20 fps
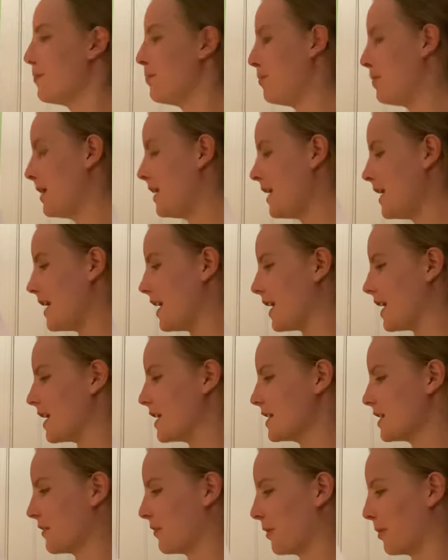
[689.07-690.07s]
P
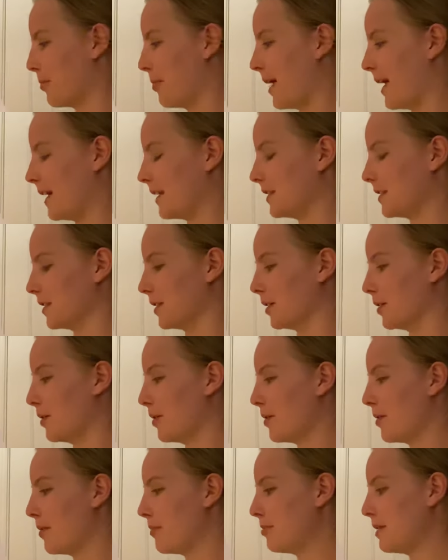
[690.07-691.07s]
is for panther.
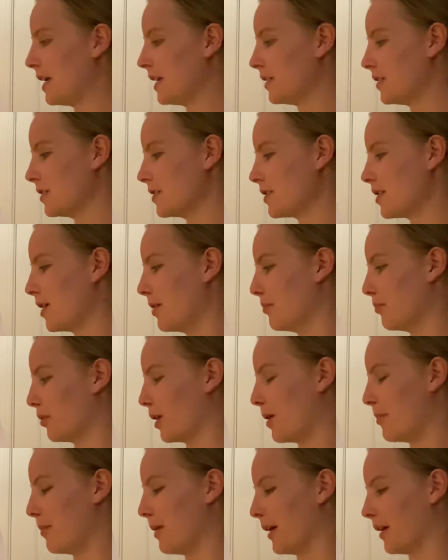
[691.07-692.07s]
Panthers hunt
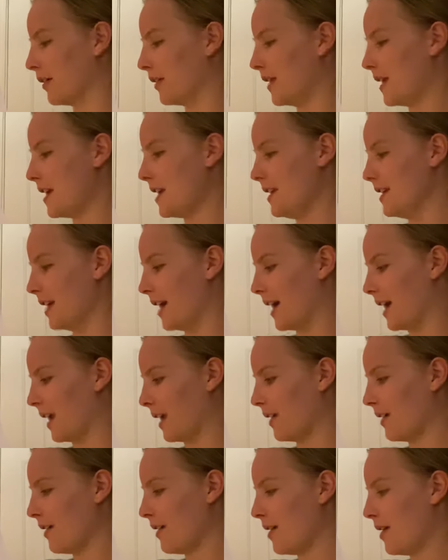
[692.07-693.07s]
primarily at
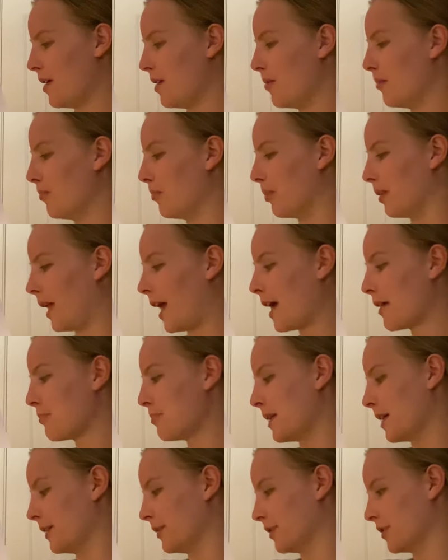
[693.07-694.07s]
night. Black
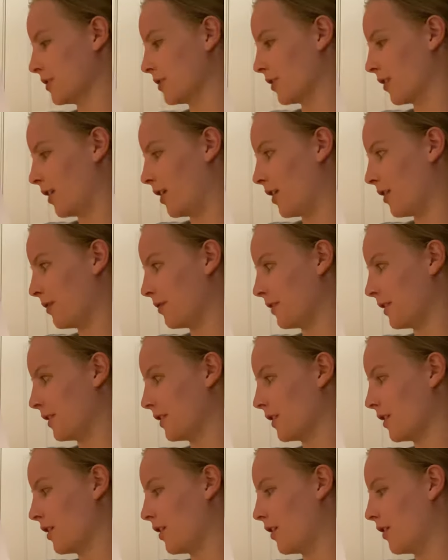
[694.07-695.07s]
panthers are
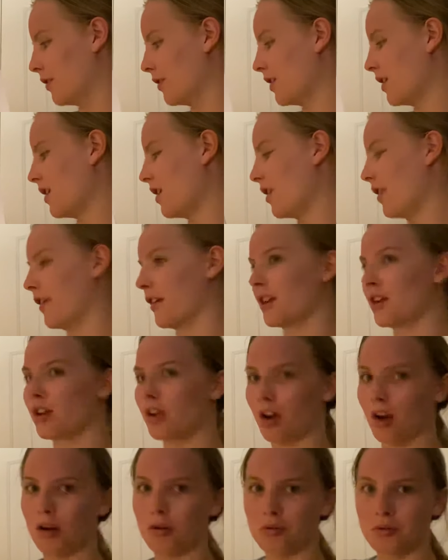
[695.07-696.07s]
often called the
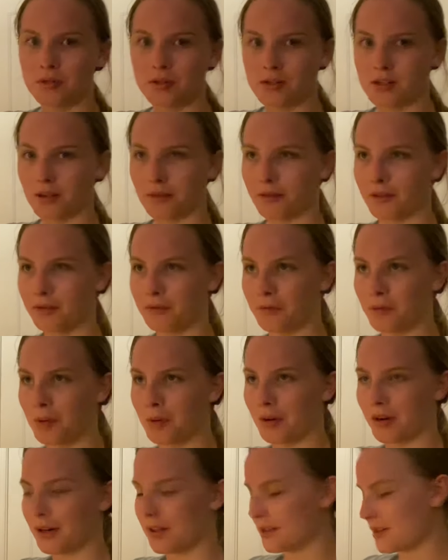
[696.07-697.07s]
ghost of the
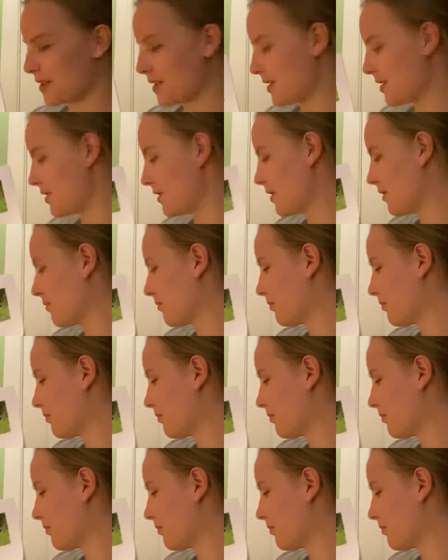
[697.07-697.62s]
forest.